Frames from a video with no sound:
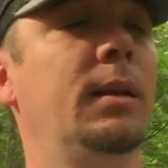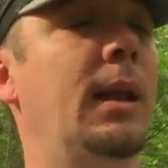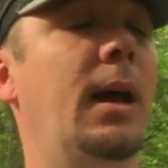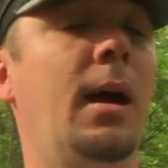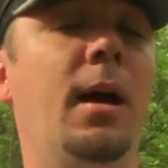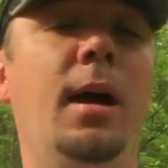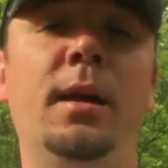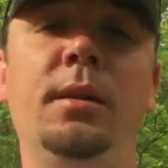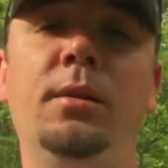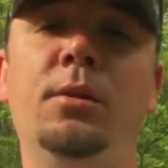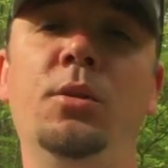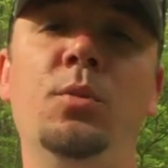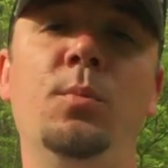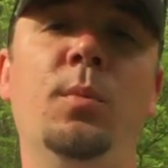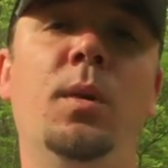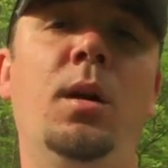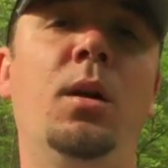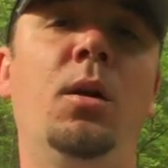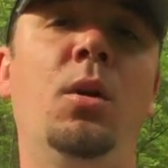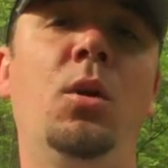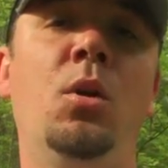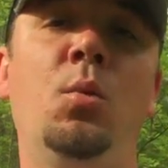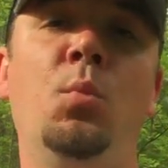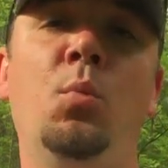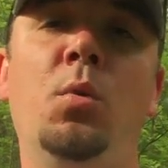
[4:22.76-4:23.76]
Now I do
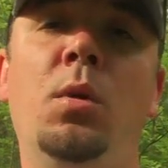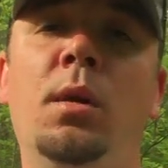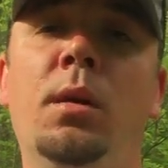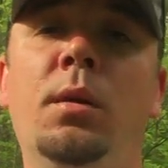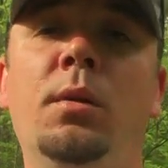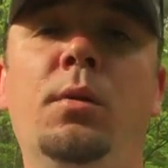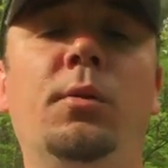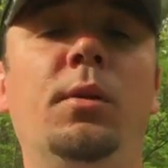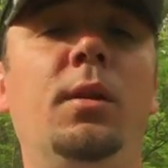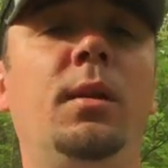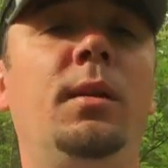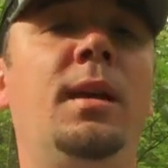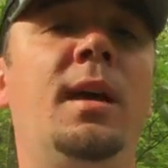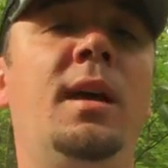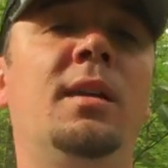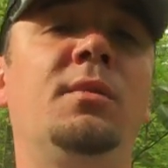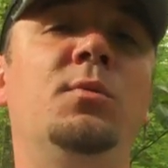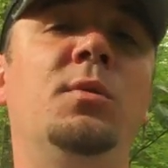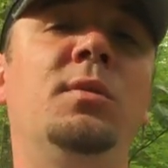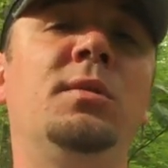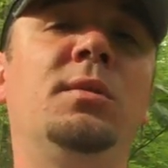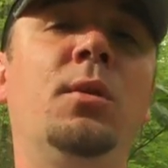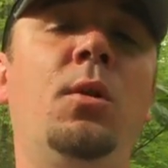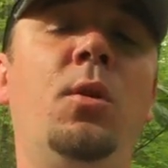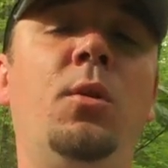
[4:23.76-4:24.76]
my homework, realize
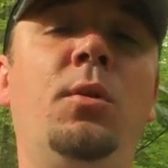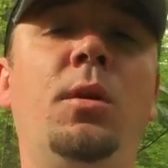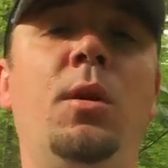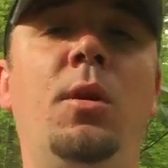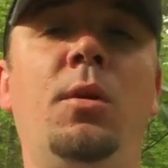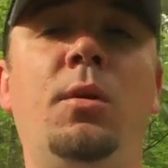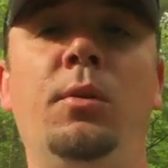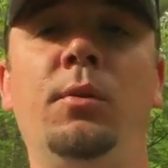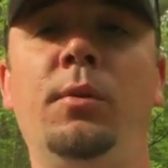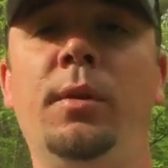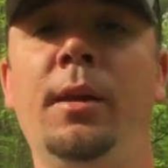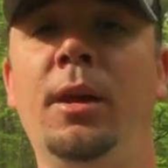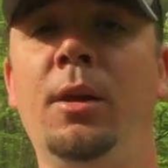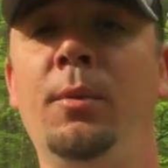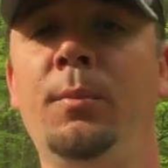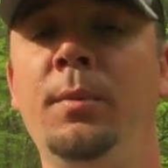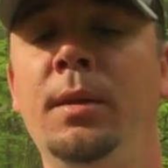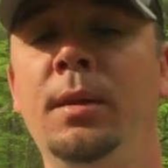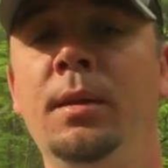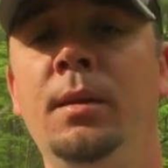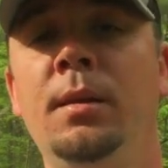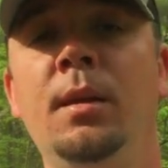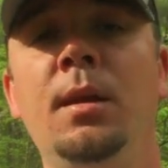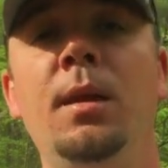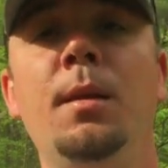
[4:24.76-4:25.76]
what's going on around
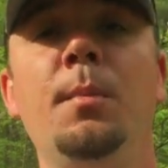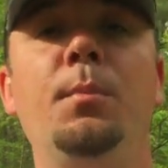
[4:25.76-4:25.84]
me,